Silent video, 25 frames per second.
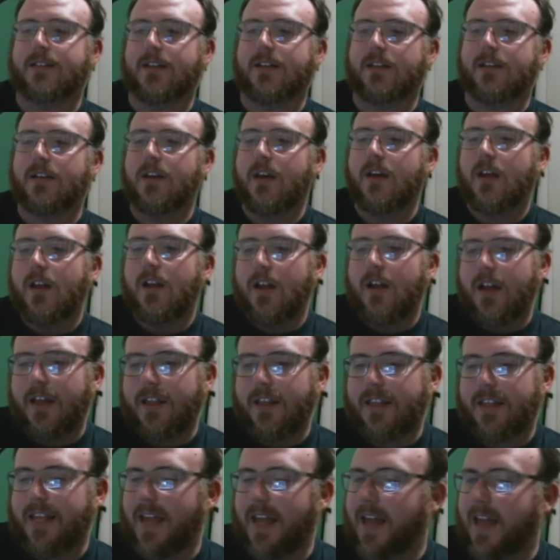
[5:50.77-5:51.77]
And
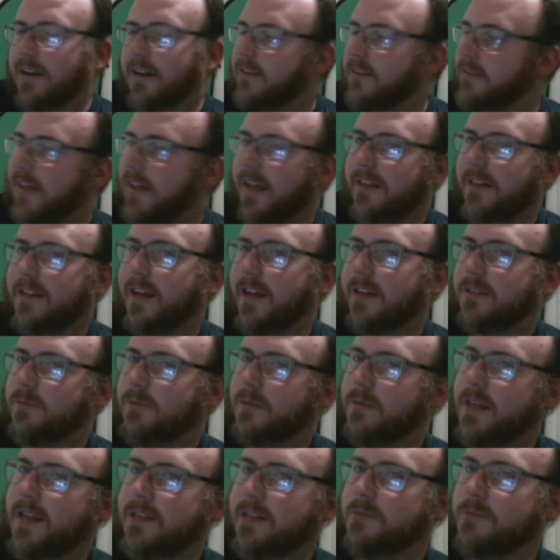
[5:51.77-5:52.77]
the end of that text,
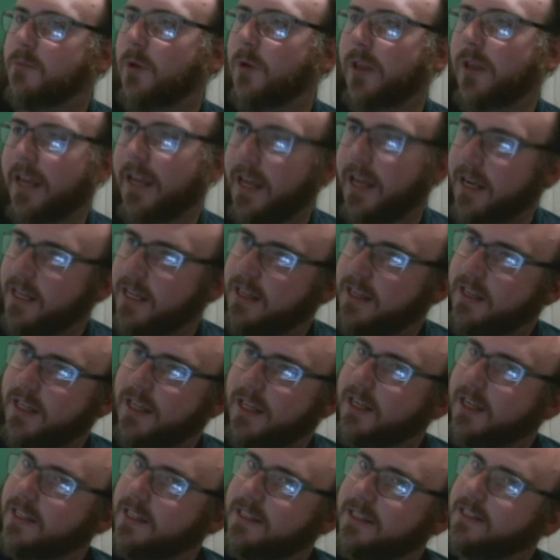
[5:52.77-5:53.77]
without spoiling
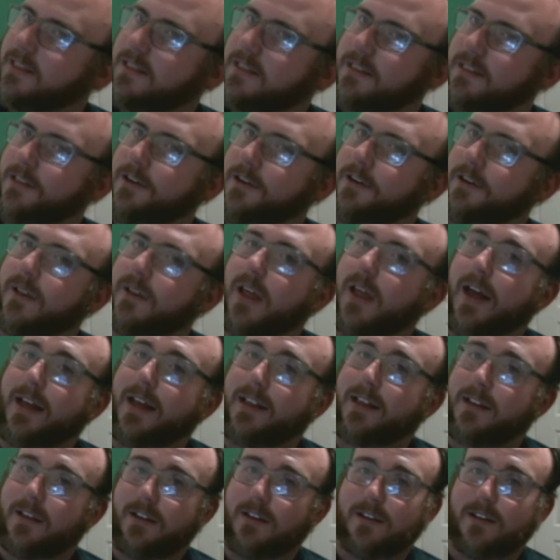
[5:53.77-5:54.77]
anything, is
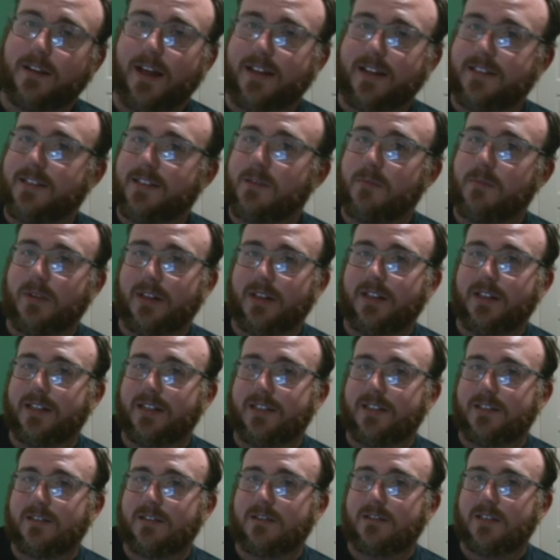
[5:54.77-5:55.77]
that stability
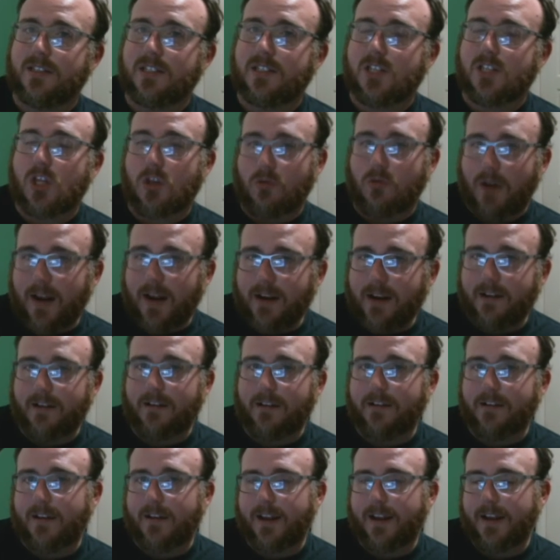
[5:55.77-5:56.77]
is
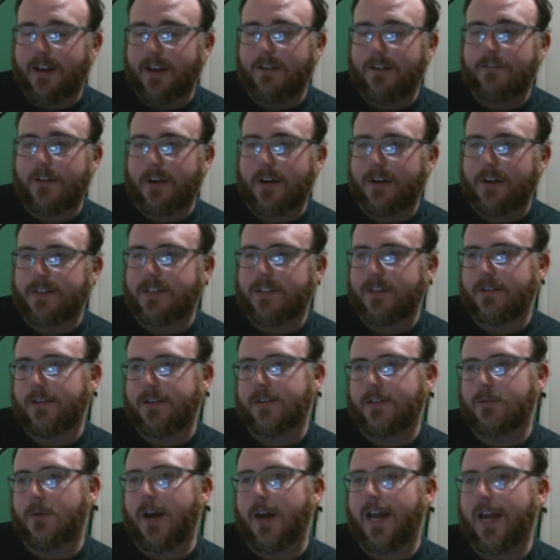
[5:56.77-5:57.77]
threatened in a very
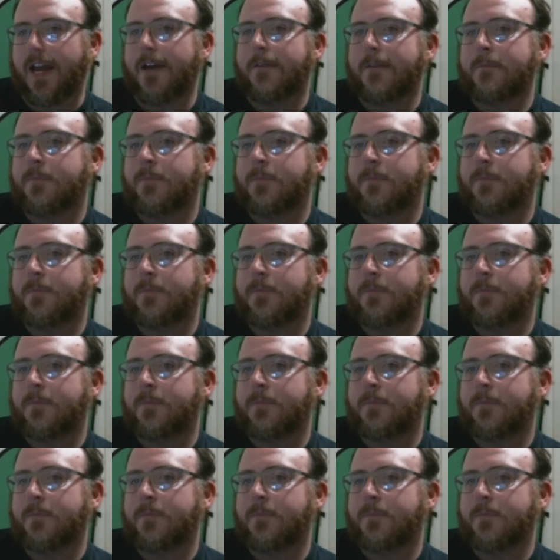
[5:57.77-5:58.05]
serious way.